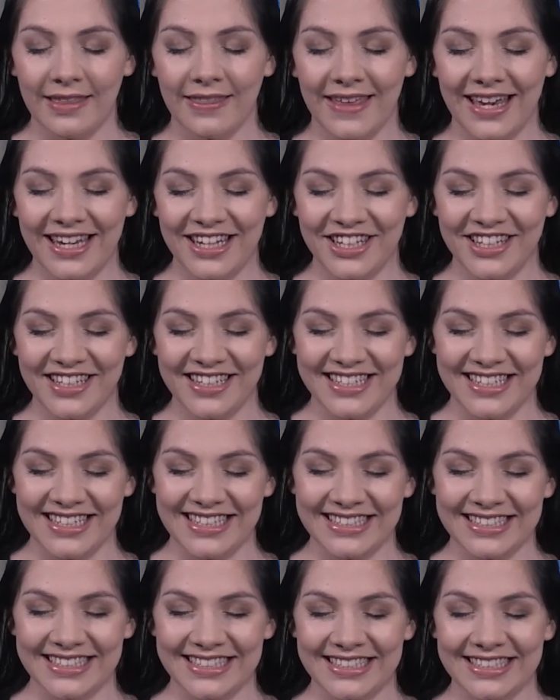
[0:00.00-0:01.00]
Thank you,
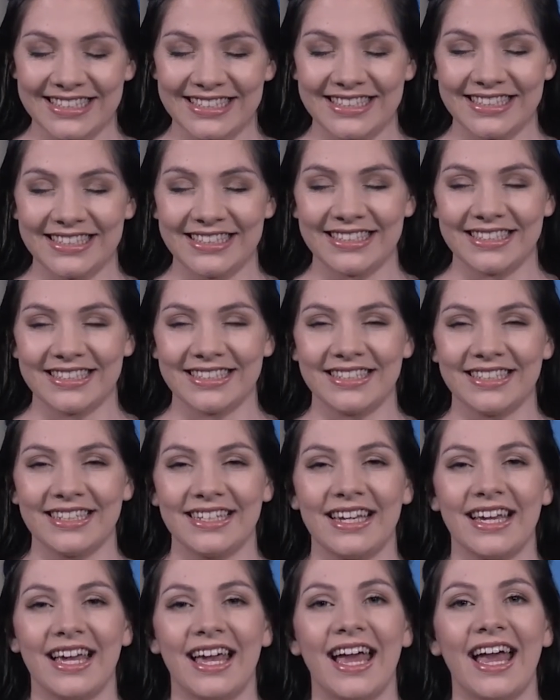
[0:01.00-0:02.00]
Jesus.
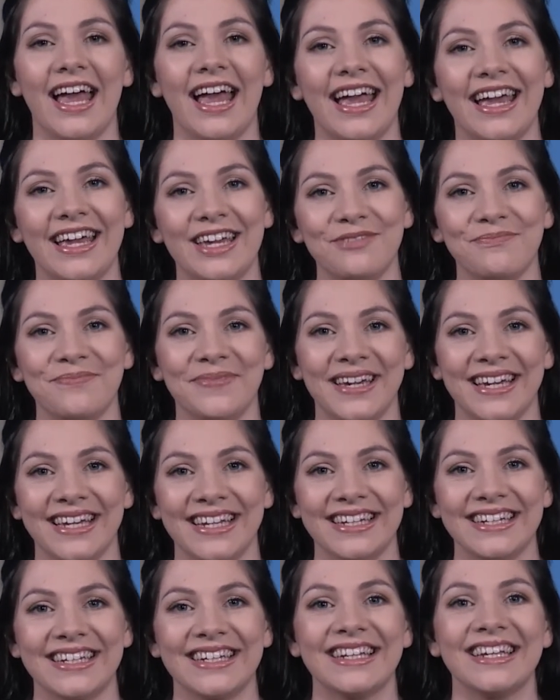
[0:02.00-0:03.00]

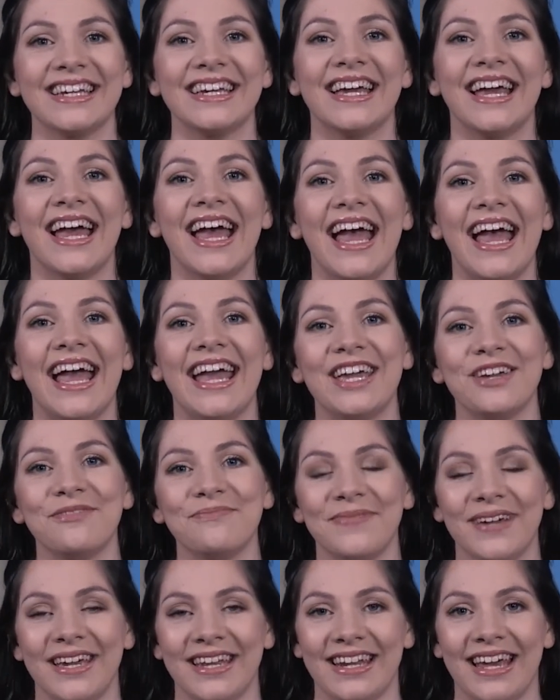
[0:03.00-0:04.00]
Amen.
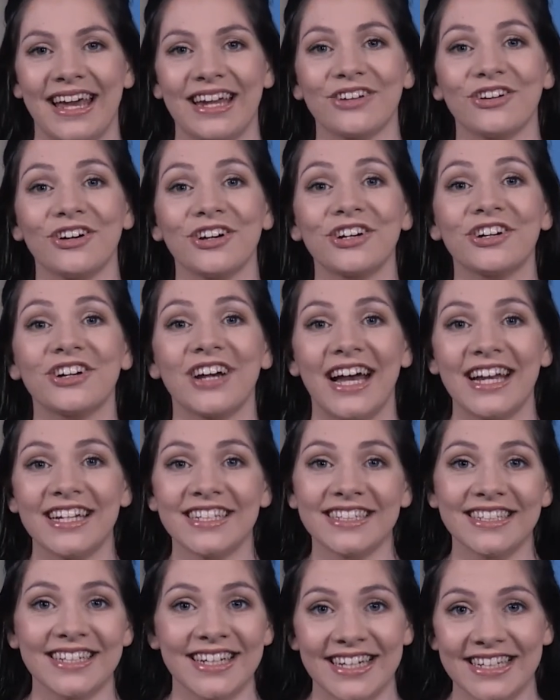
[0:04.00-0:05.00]
Amen. And
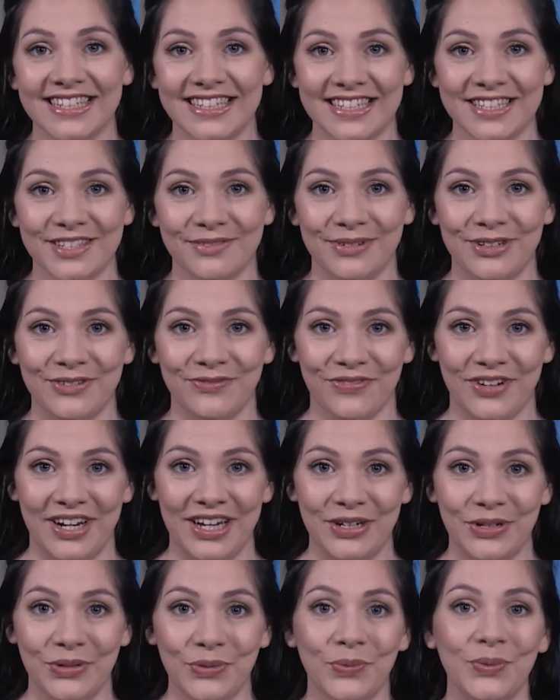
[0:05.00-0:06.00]
congratulations, my
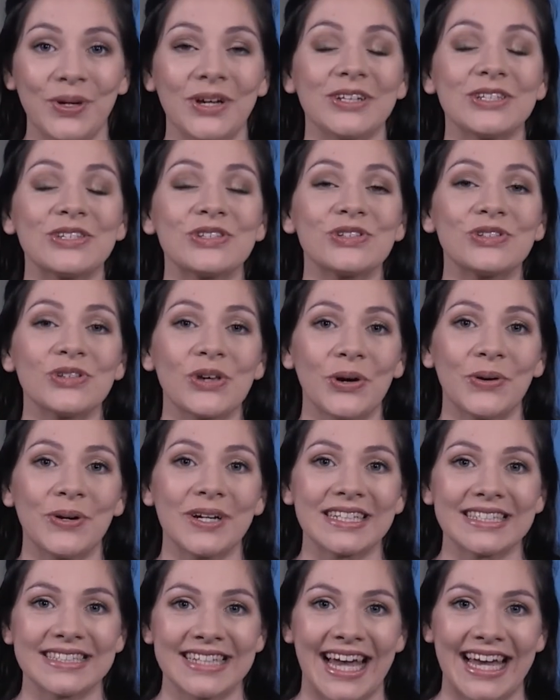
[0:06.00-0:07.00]
friend. We are so
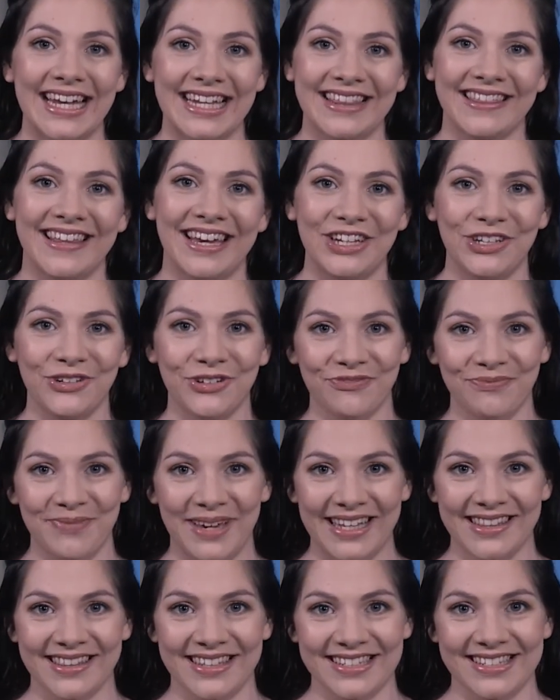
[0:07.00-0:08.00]
excited that you have
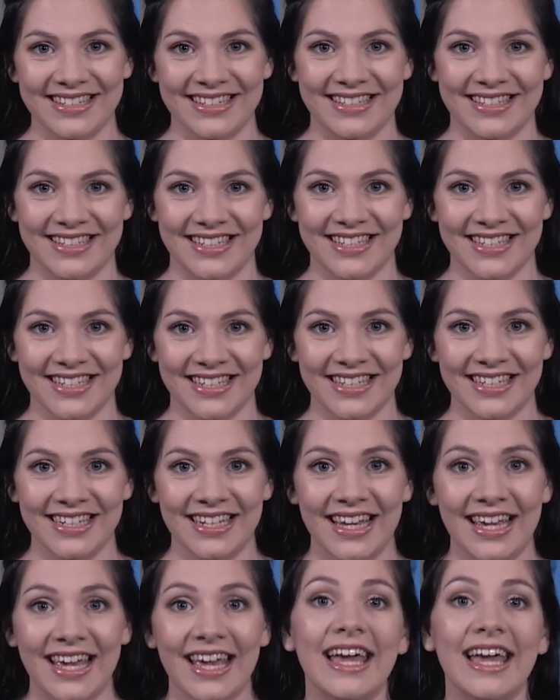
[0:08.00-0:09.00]
made this decision.
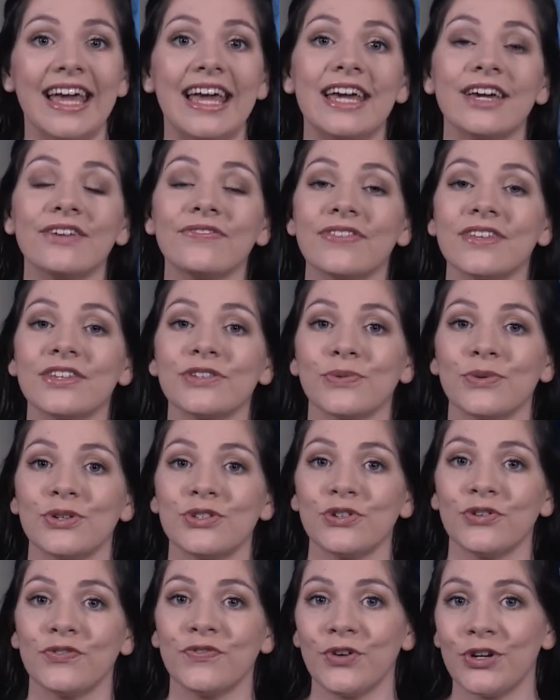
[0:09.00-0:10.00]
If this
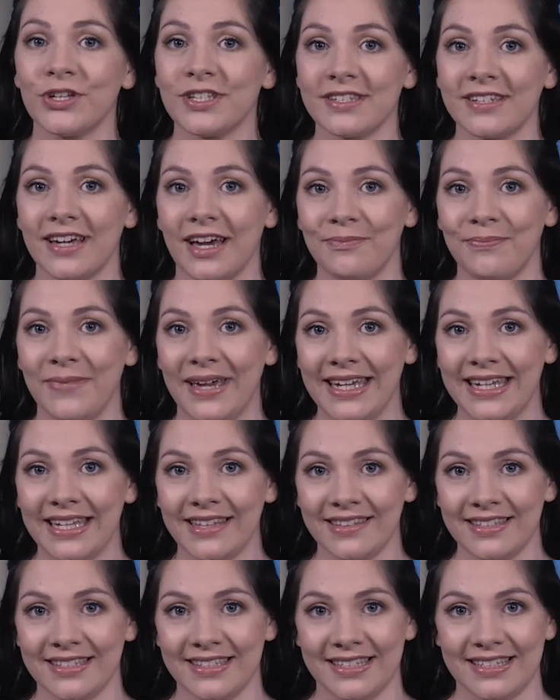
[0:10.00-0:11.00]
was your first time
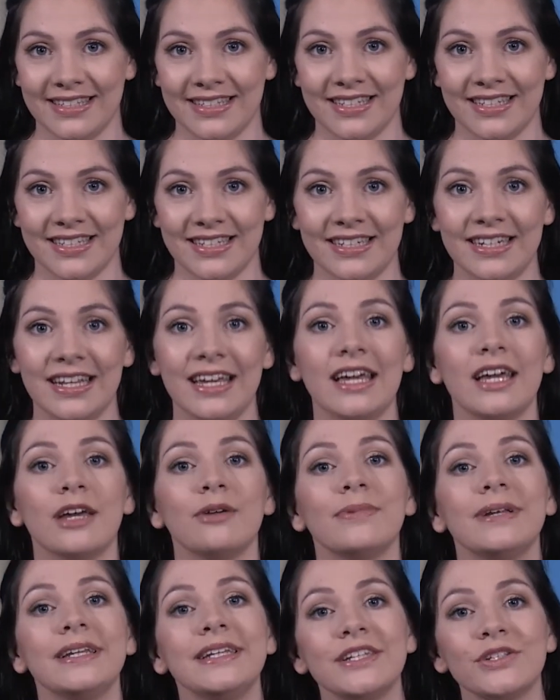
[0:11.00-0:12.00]
making this decision,
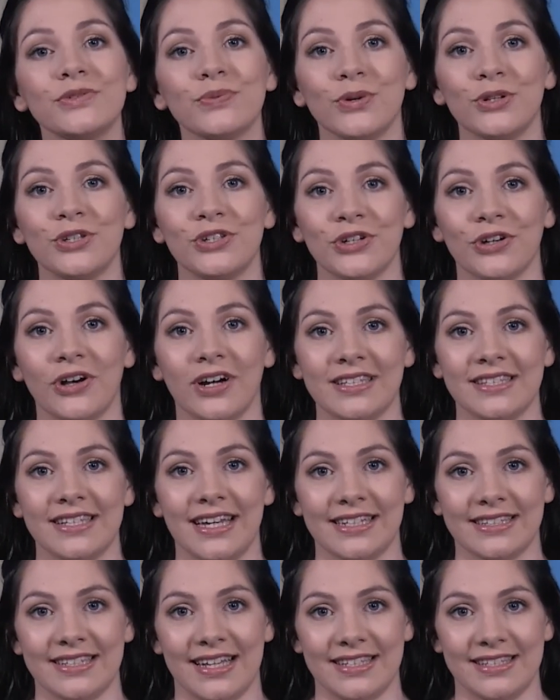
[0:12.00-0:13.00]
please won't you
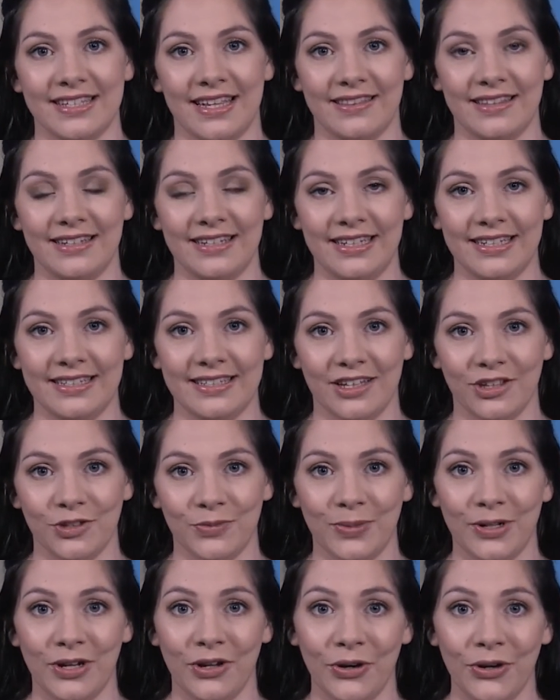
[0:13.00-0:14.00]
contact us at the details
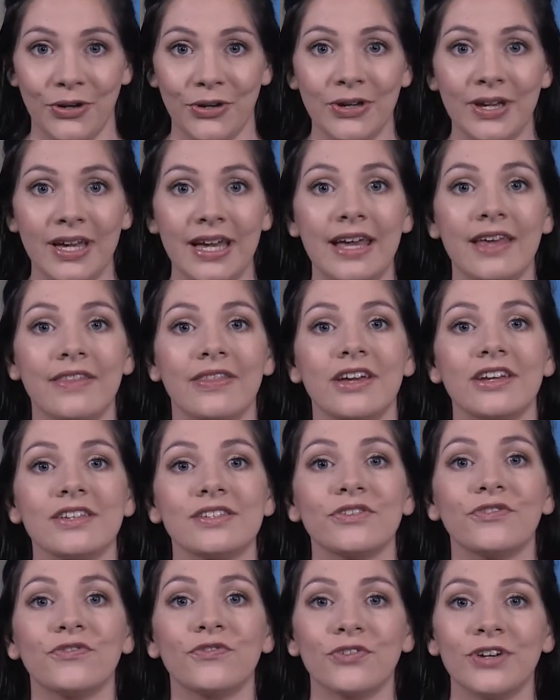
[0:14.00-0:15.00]
below. There's
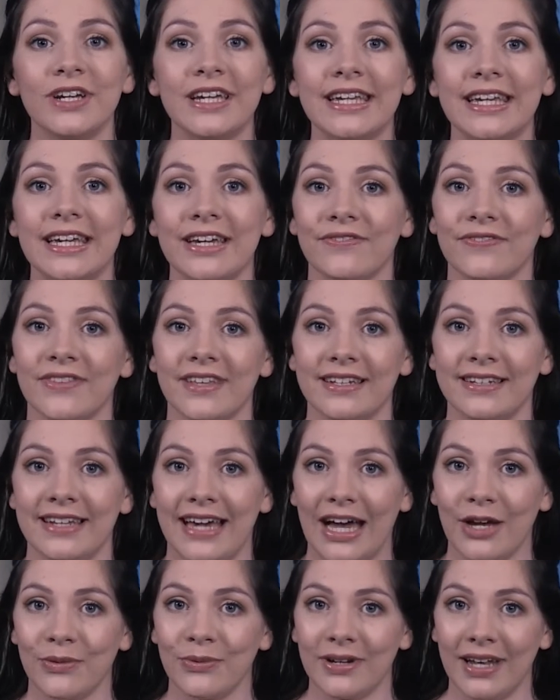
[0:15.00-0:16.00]
a free gift that
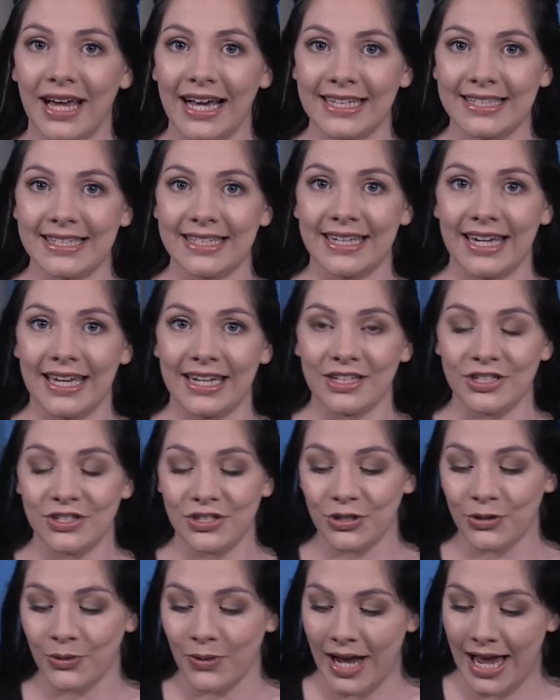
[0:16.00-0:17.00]
Dad would like to get
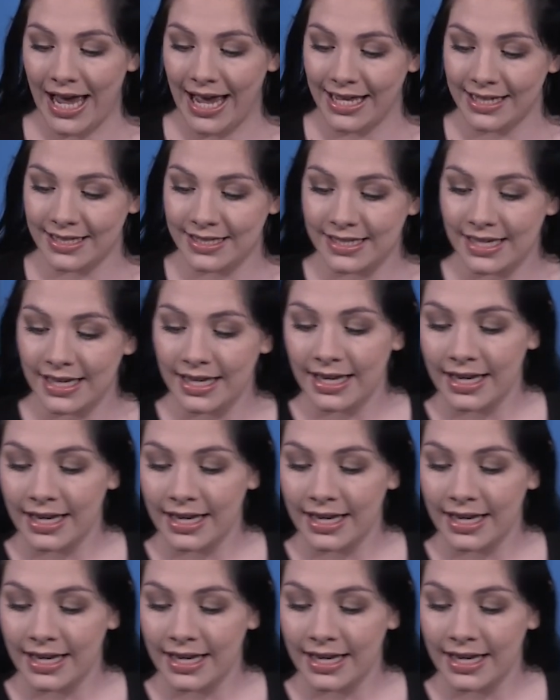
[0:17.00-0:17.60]
into your hands.